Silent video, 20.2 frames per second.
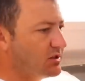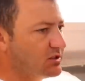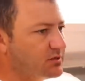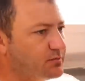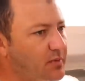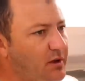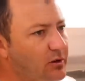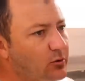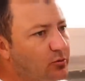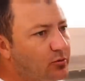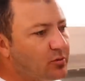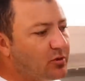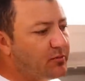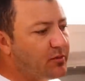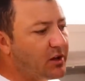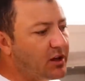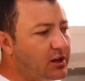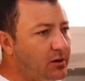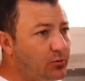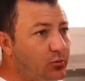this bed would be
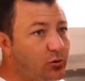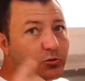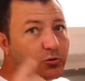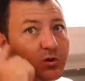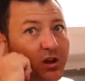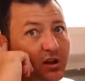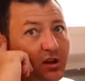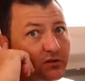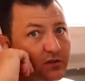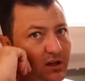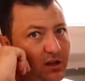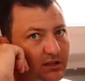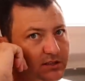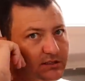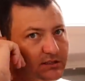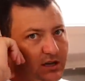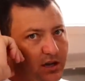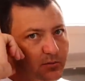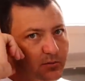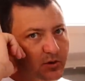made up when we have
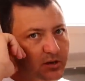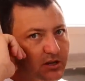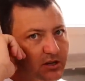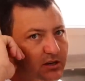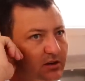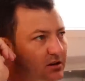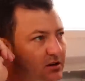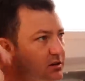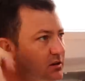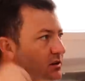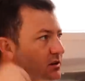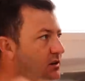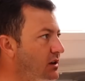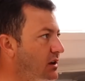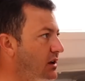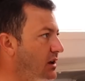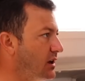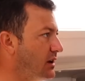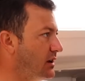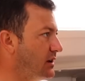guests coming in
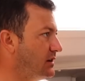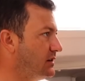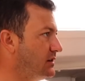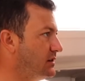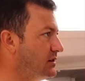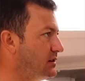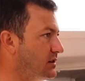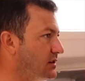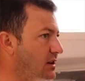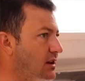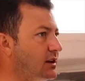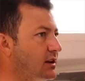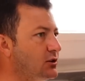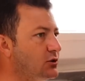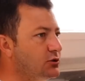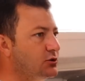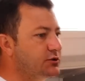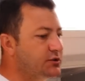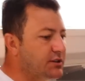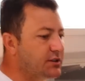and they
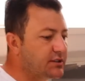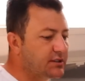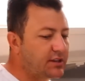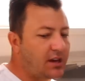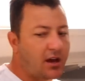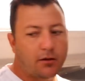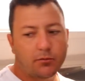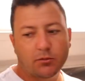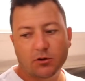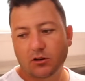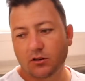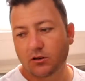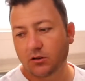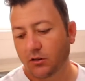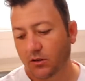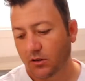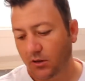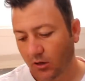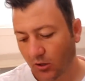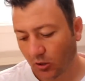use this cabin.
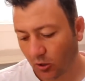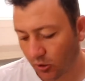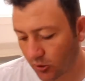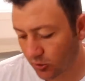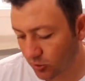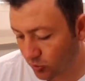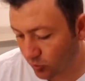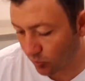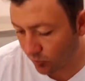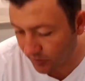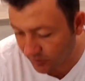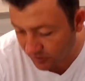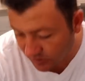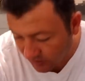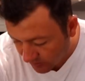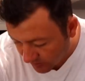A lot of storage